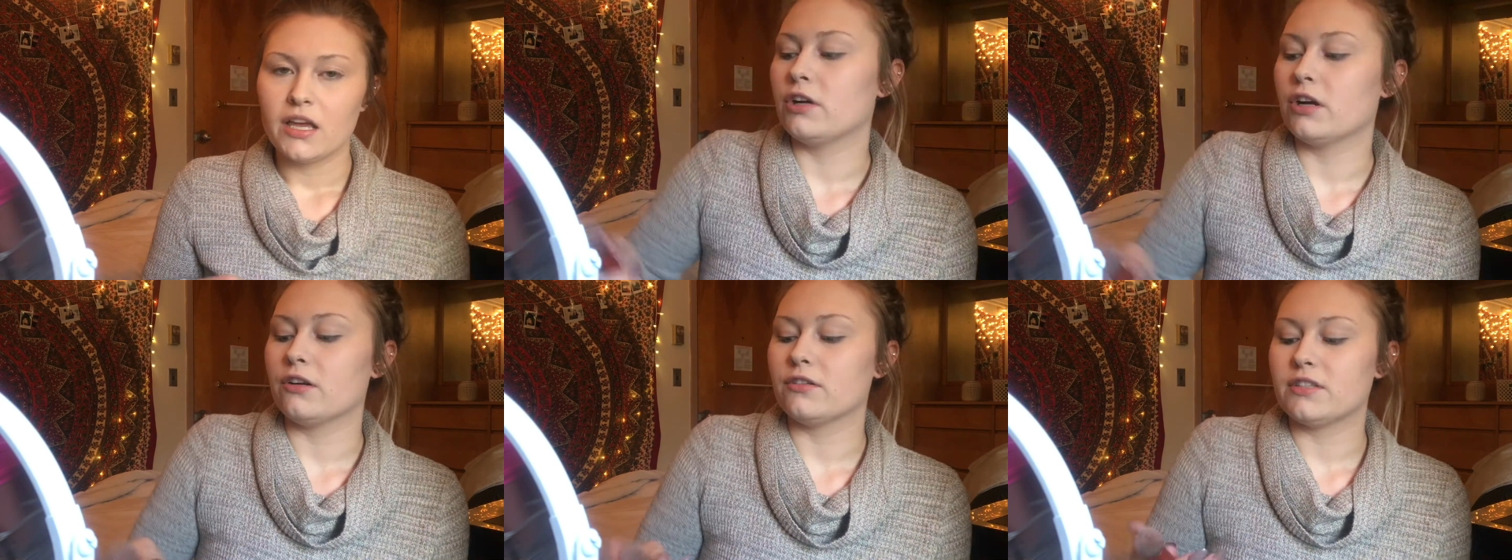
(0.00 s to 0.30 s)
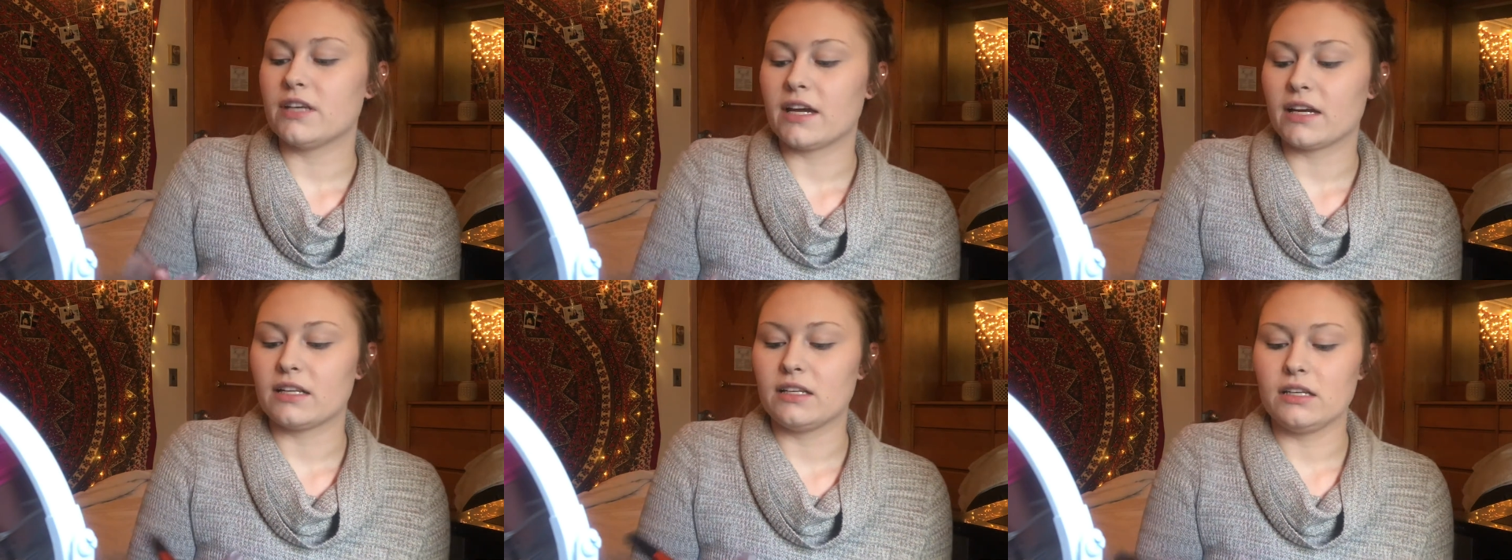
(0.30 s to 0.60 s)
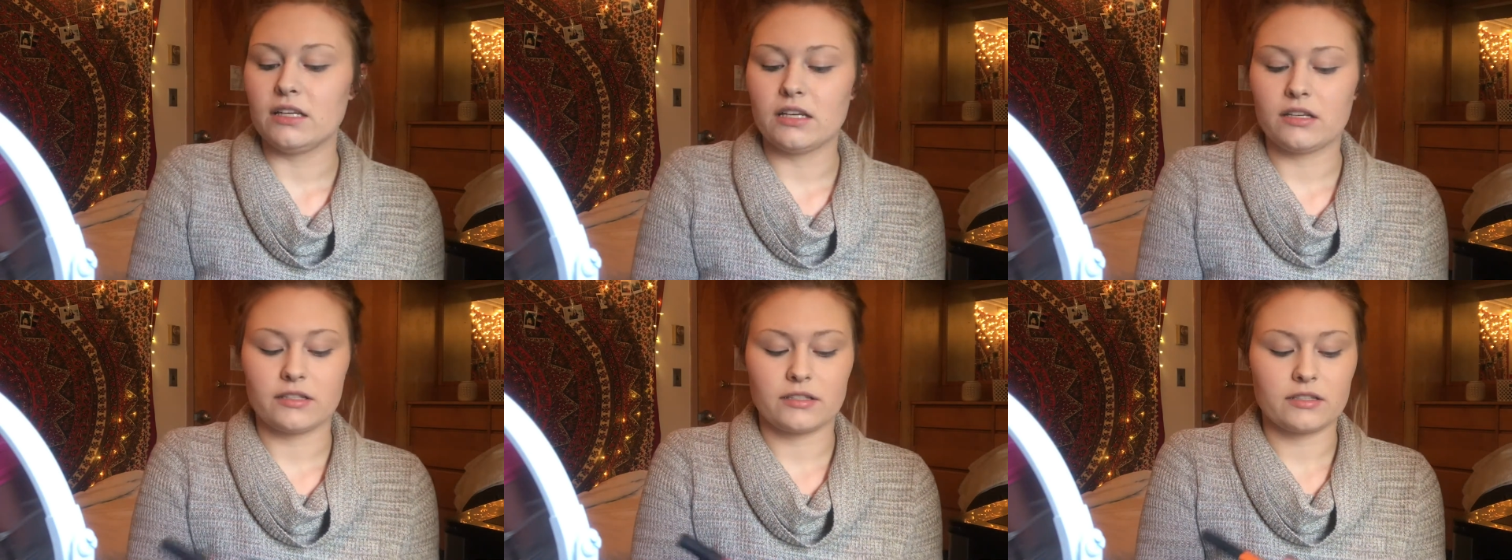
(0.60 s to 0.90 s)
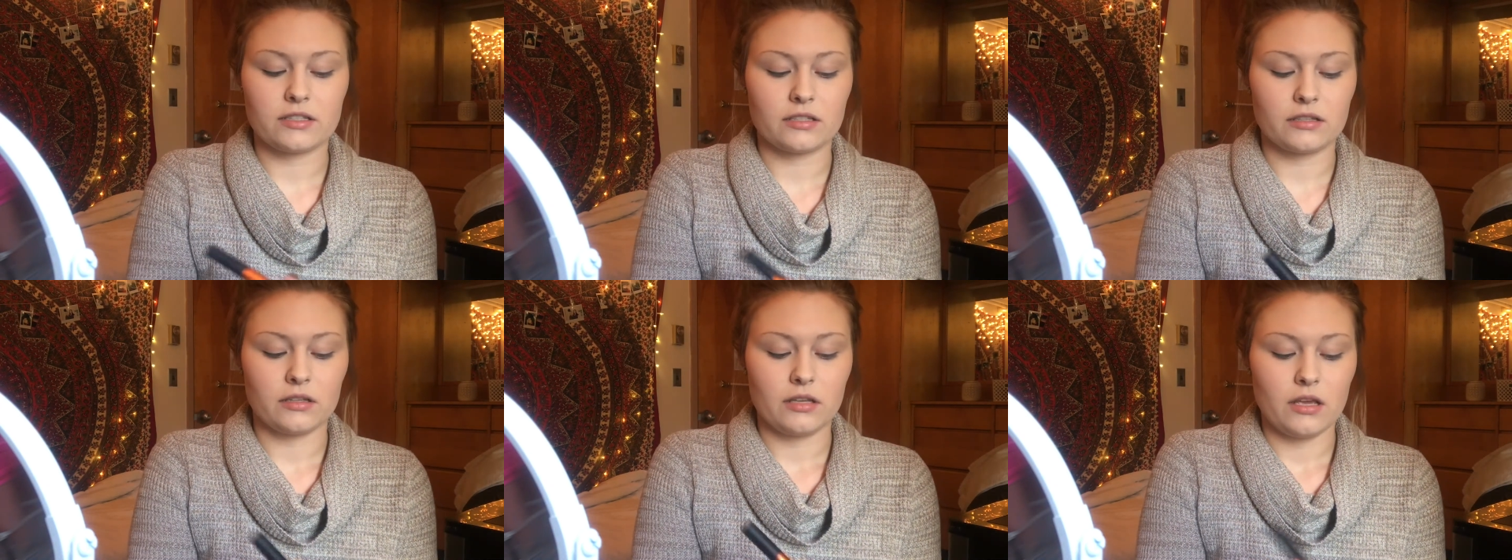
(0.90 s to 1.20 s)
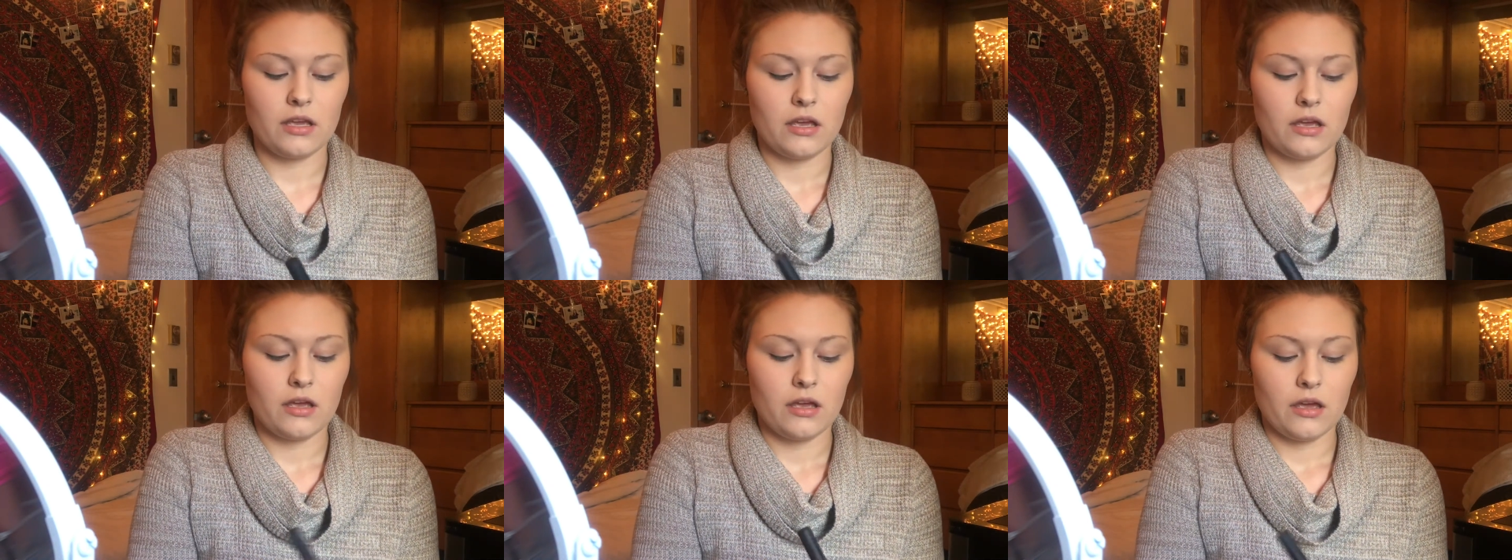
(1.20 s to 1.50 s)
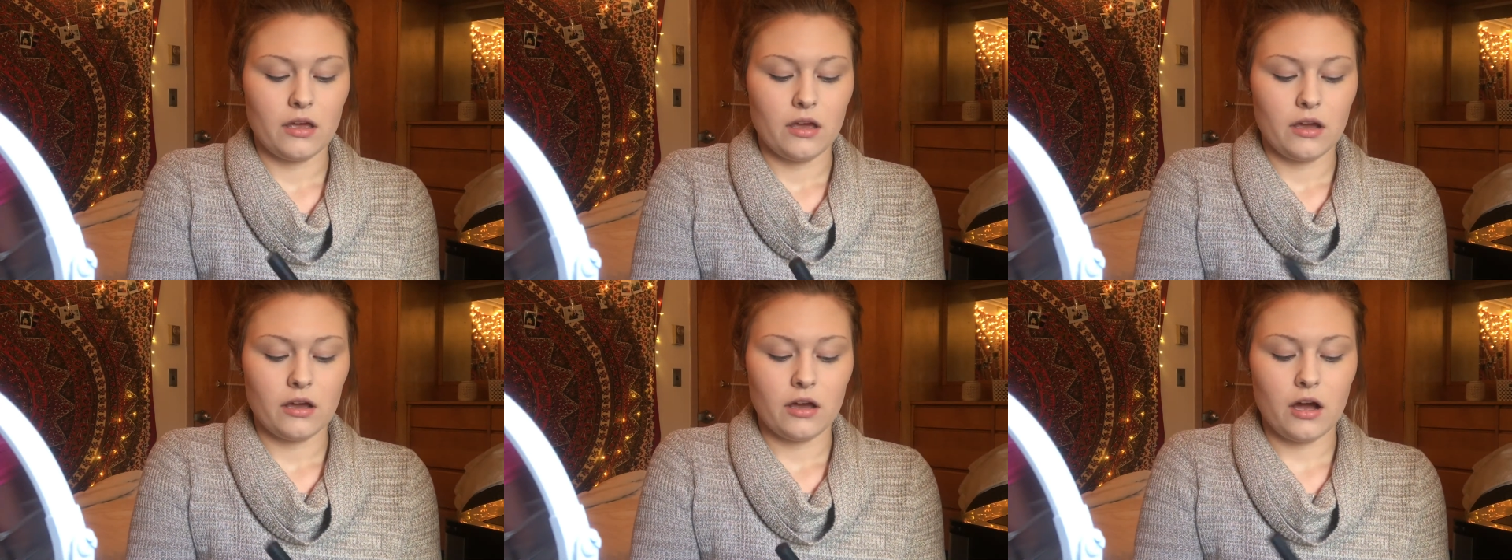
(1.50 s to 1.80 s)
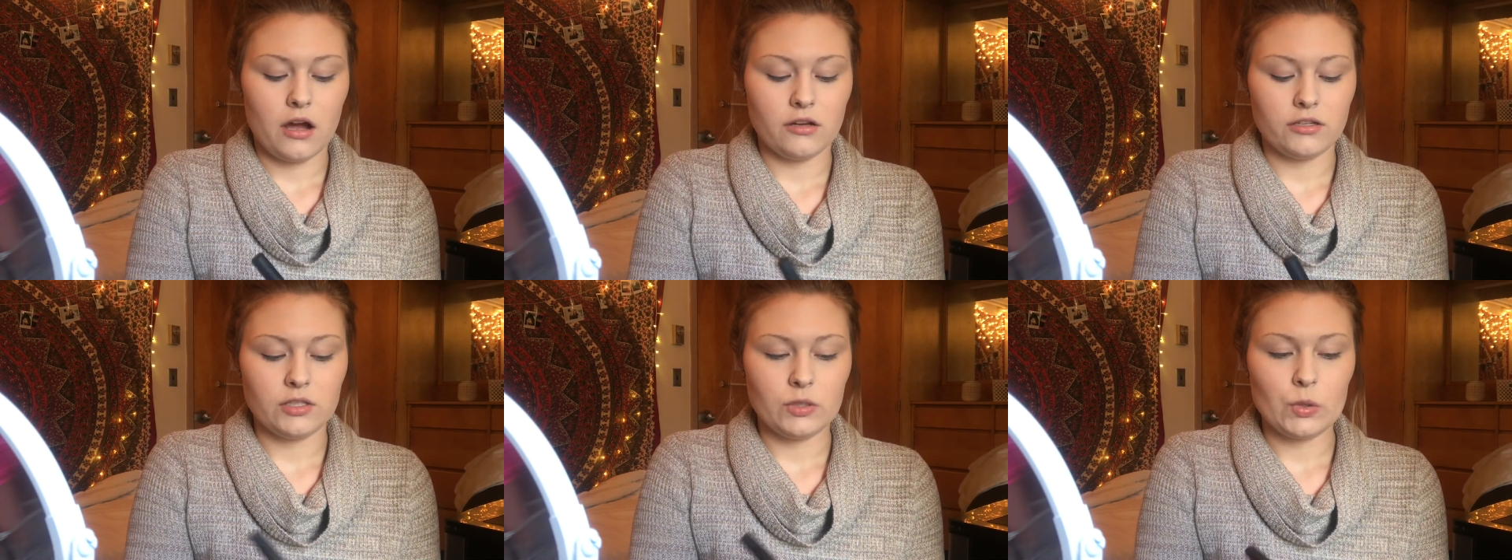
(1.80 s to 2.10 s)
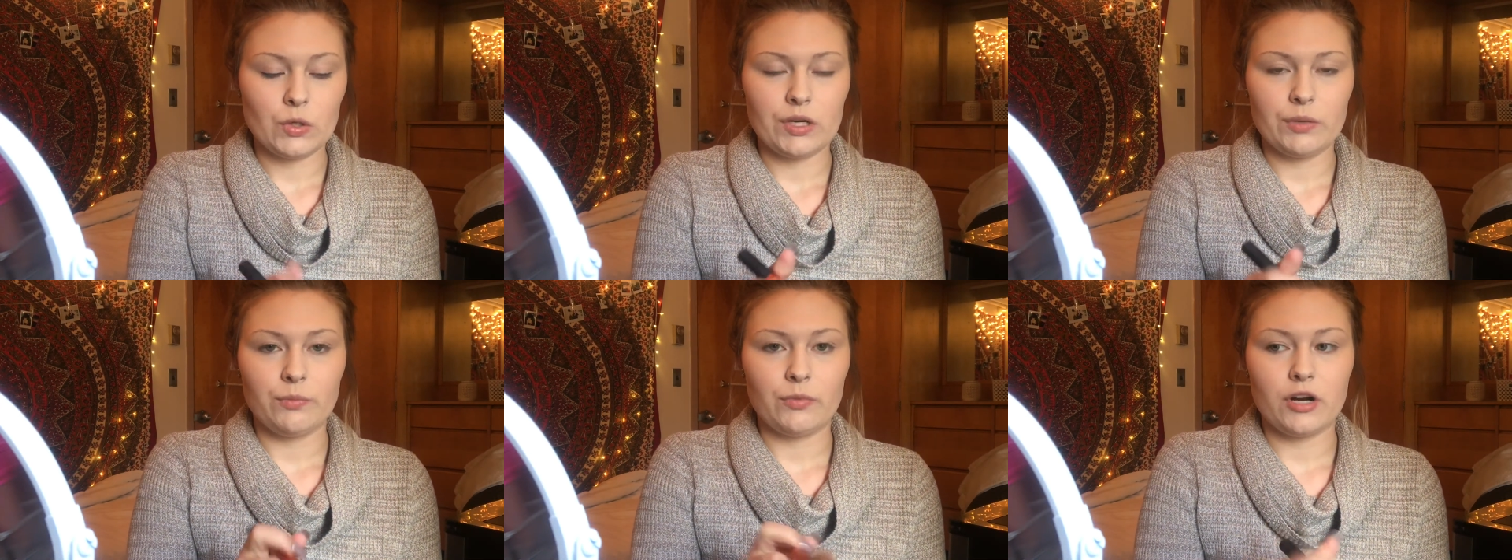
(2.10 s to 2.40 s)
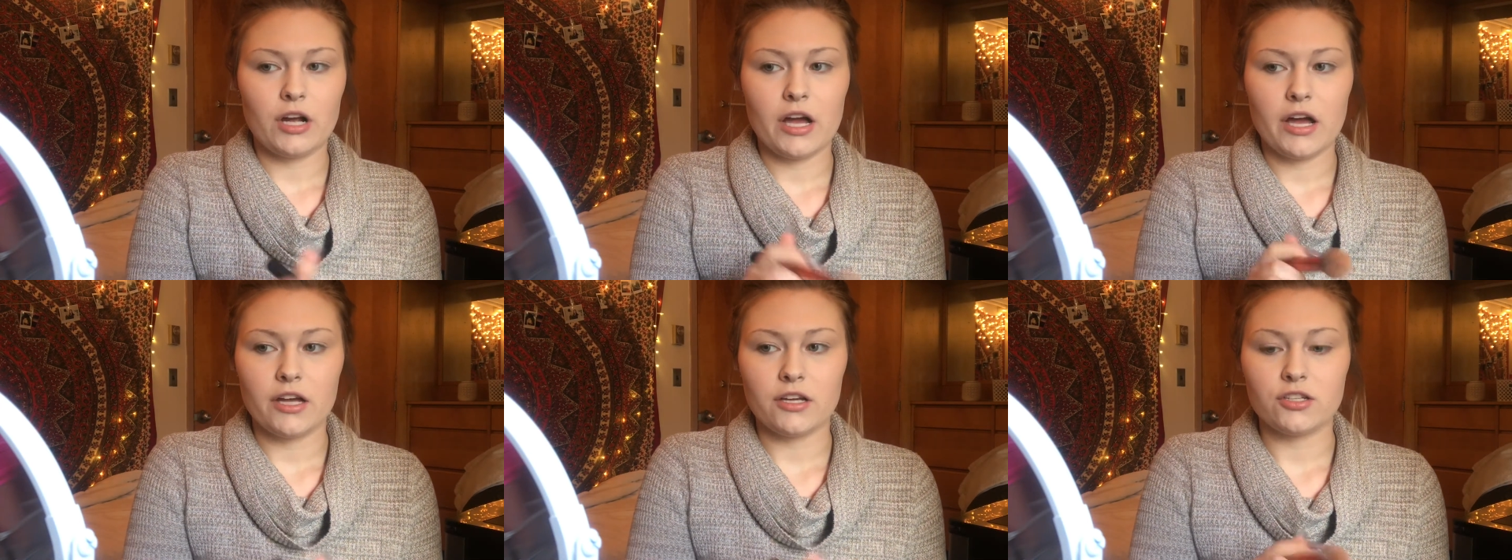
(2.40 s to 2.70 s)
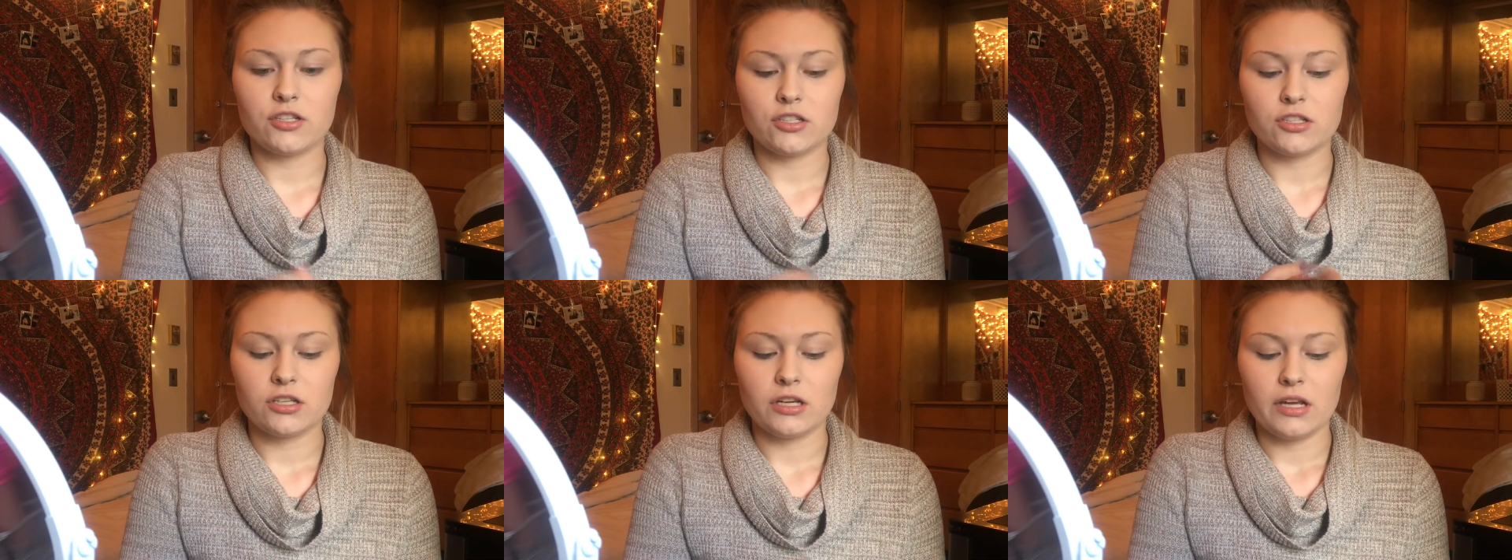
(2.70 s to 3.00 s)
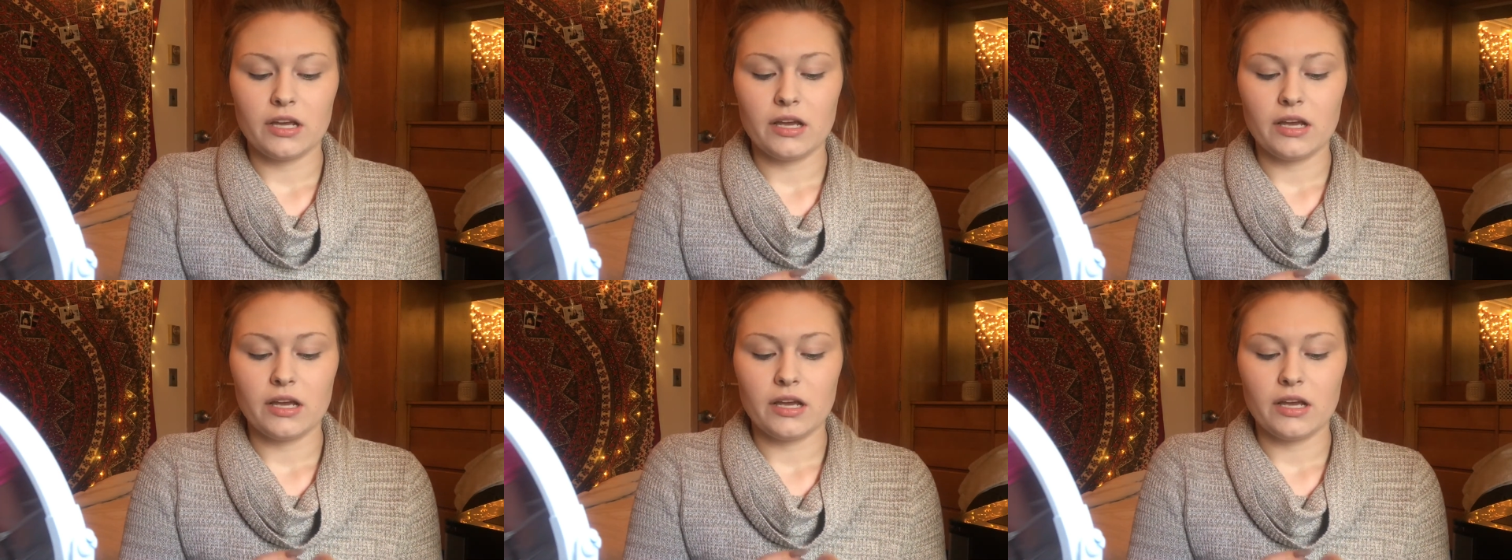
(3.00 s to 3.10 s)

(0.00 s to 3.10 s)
Real Techniques contouring brush,